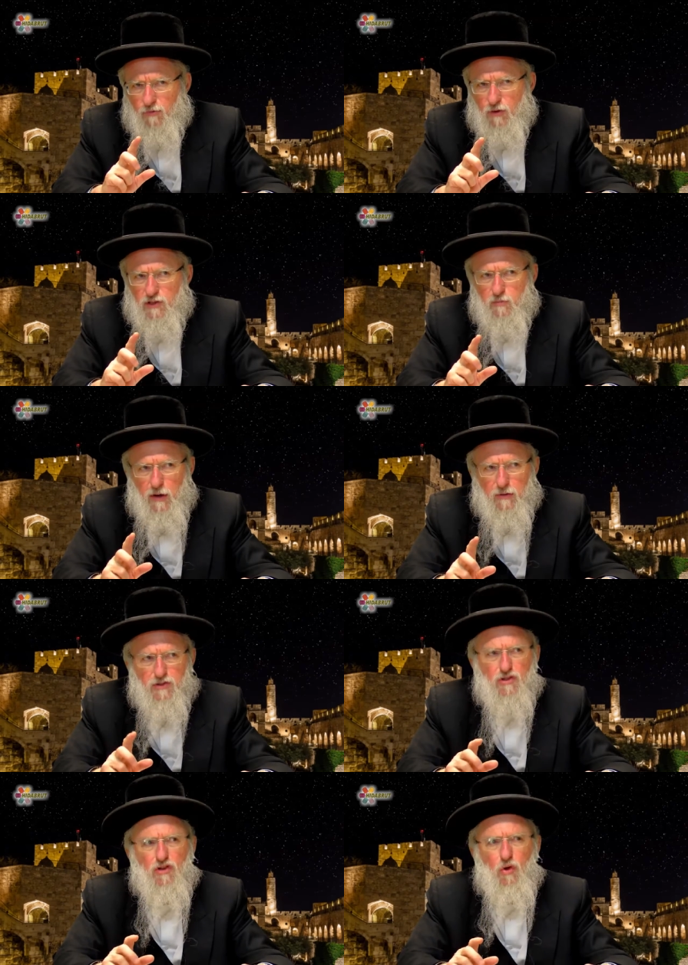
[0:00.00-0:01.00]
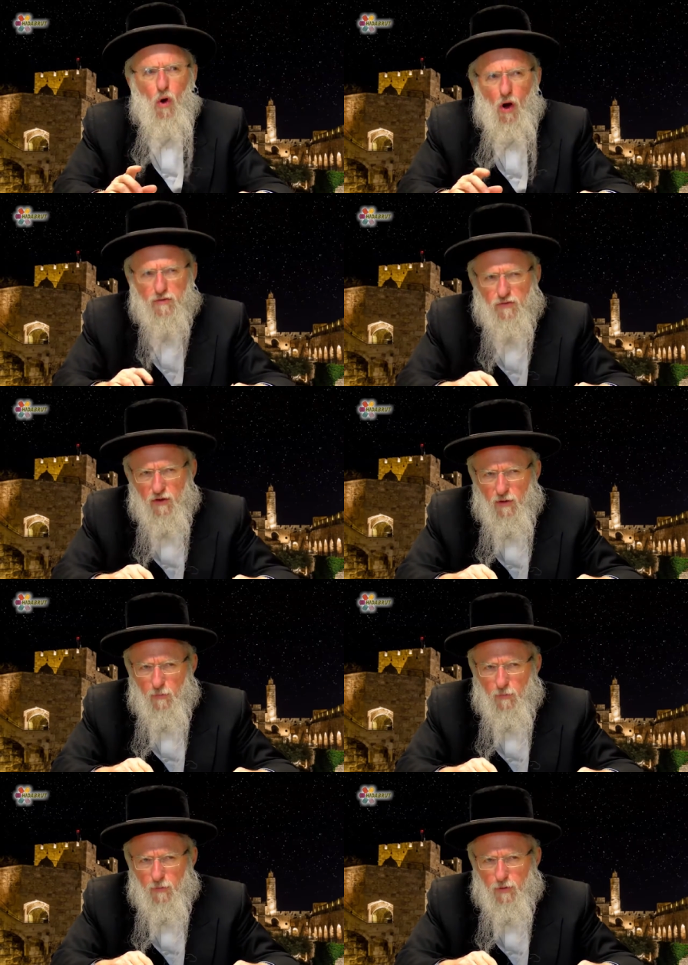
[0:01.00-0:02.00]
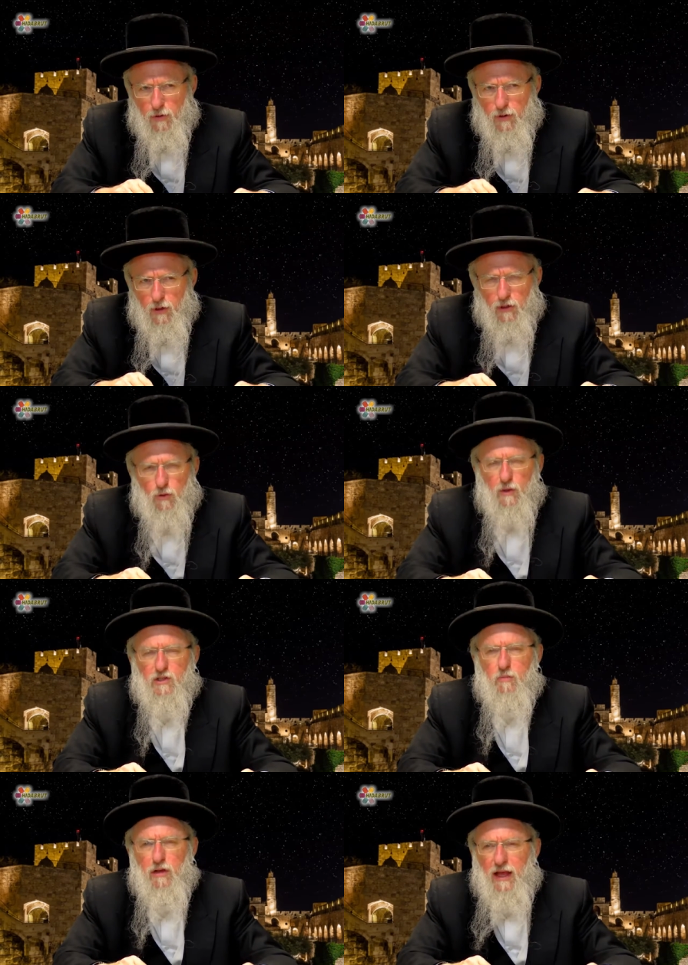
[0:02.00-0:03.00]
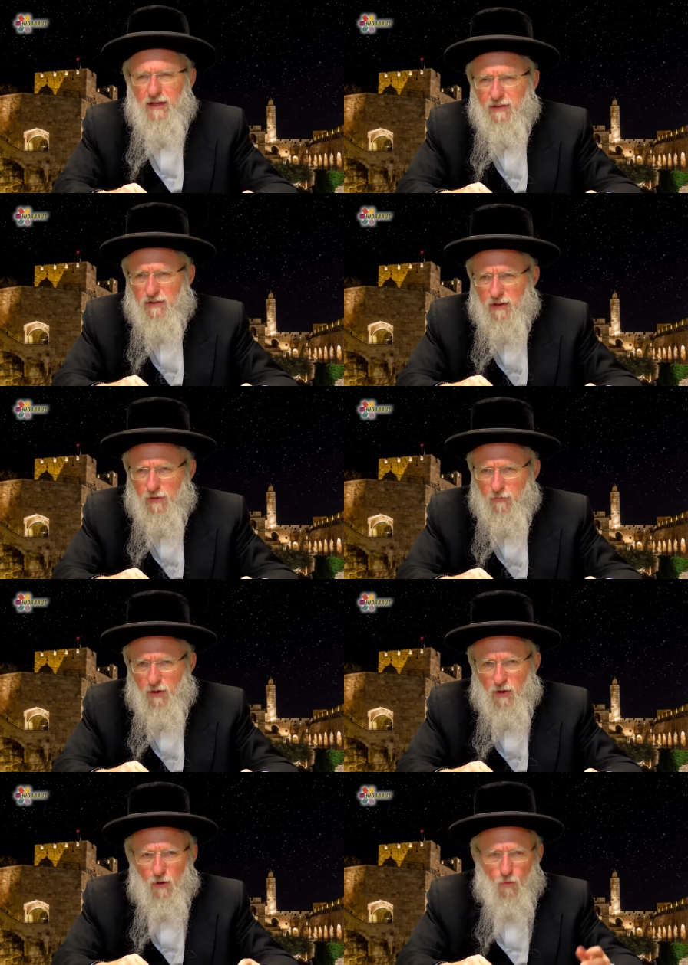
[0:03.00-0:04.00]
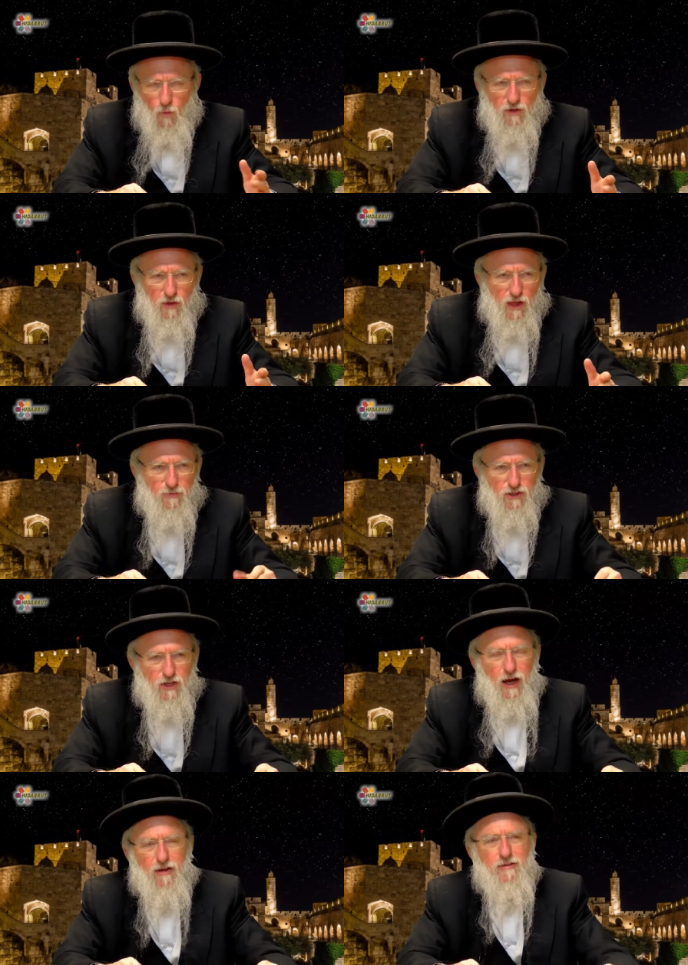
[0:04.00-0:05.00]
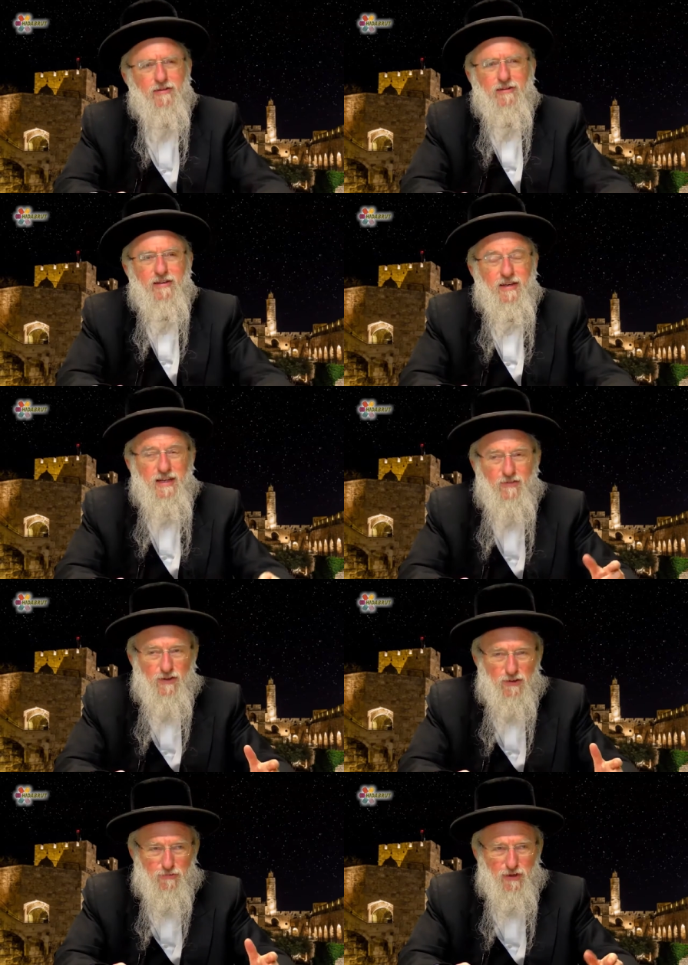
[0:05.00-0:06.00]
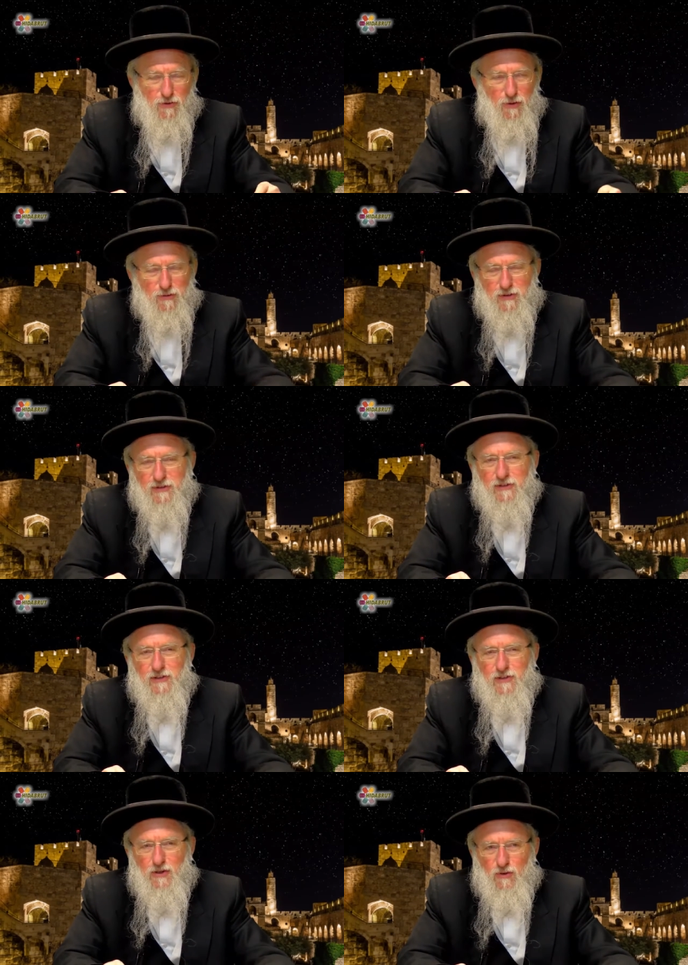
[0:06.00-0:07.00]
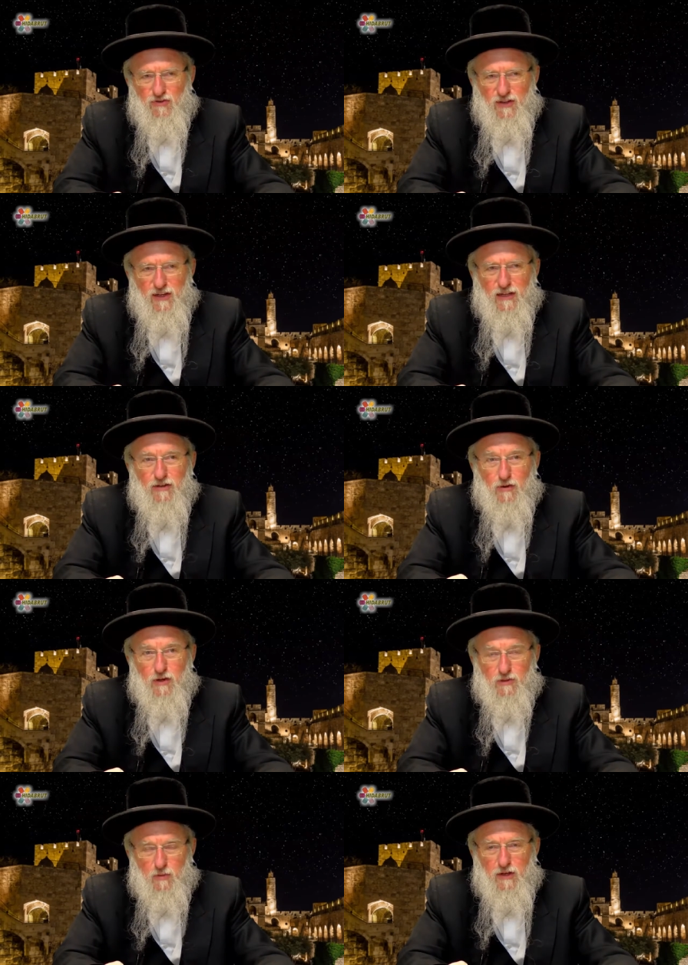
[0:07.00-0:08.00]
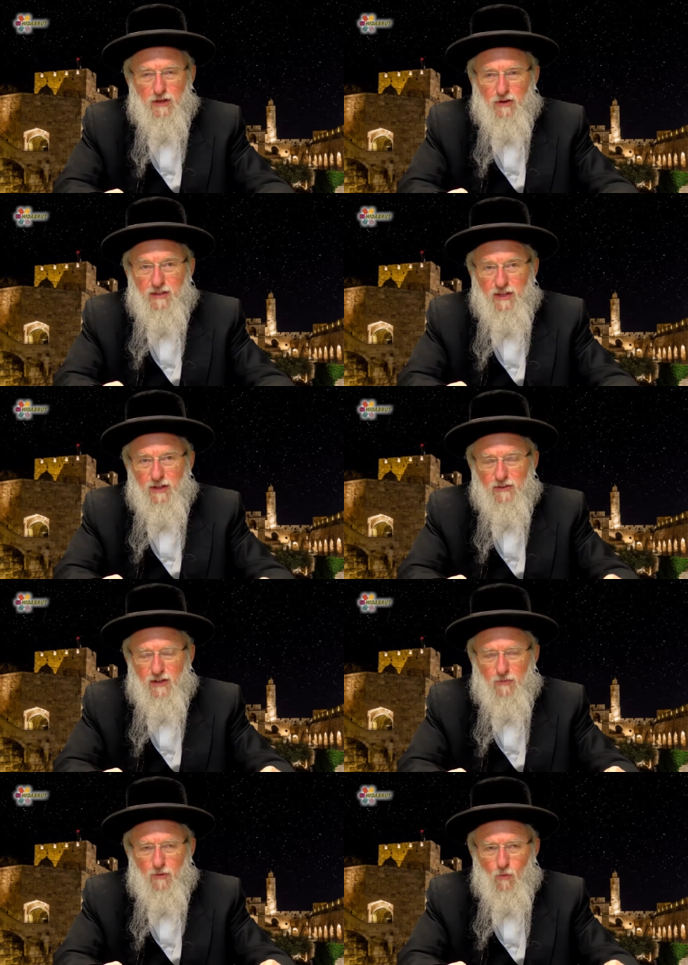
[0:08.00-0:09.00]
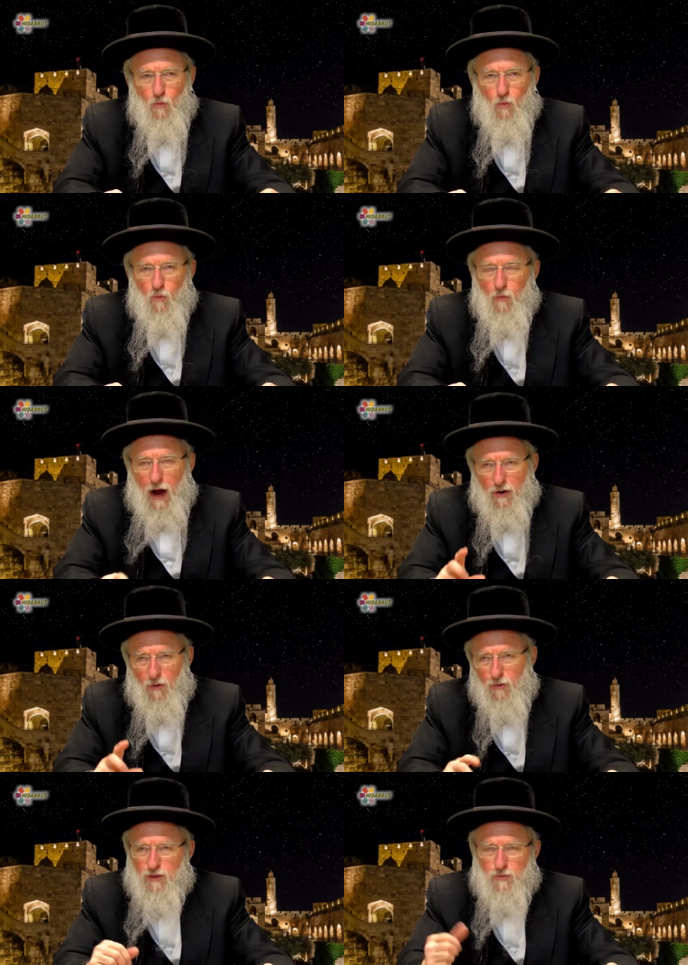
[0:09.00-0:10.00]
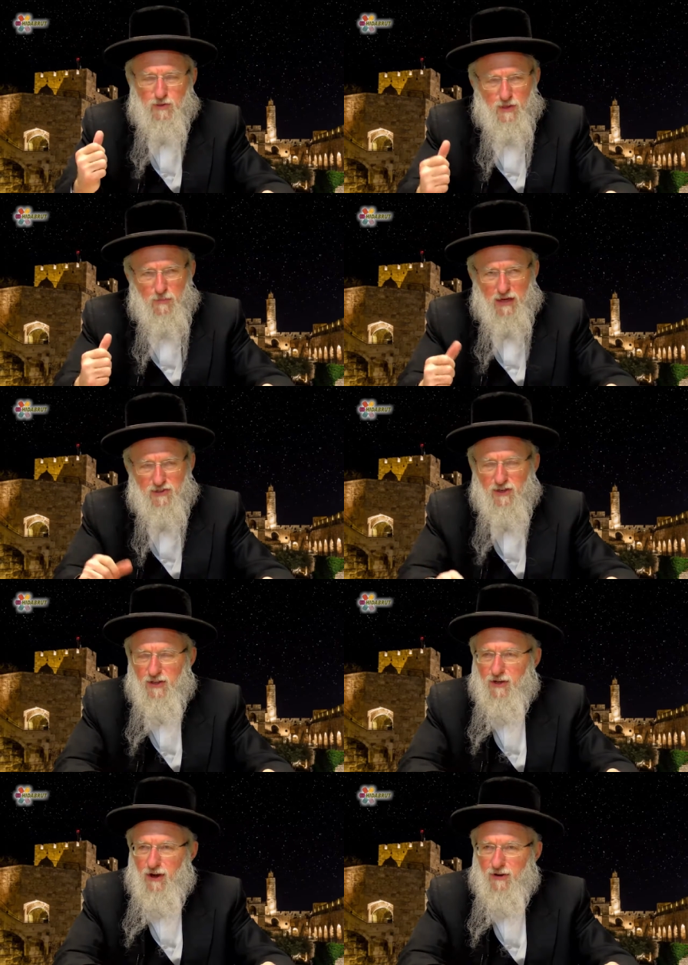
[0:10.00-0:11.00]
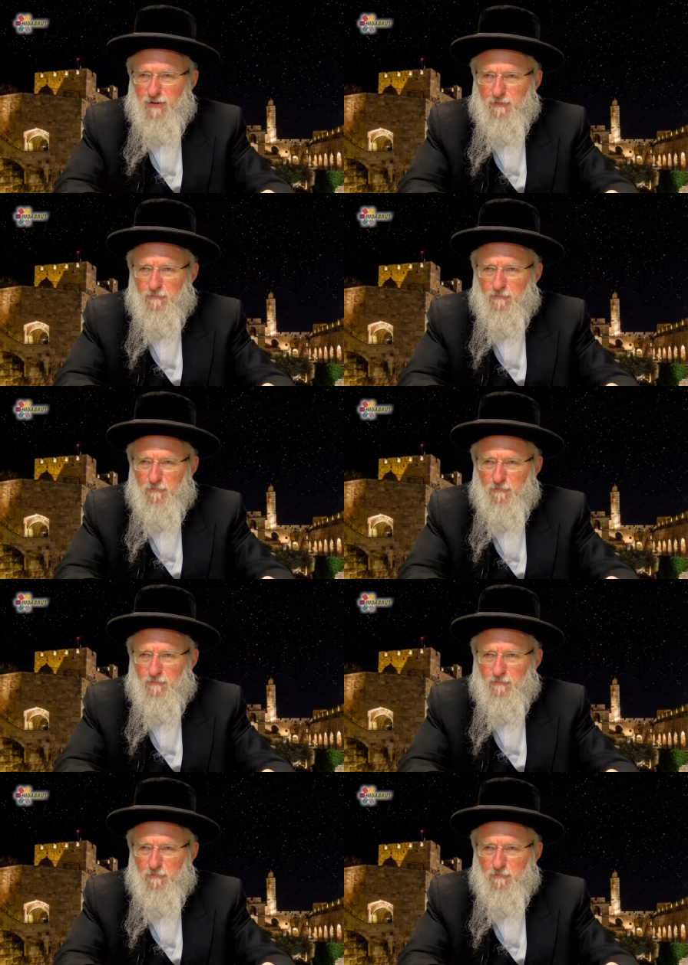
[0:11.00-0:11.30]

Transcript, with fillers: for his parents to talk to him, to explain to him when you'll have a child, even a 3-year-old. You'll see that you can explain a great deal to them. Our oldest was in the back seat of the car,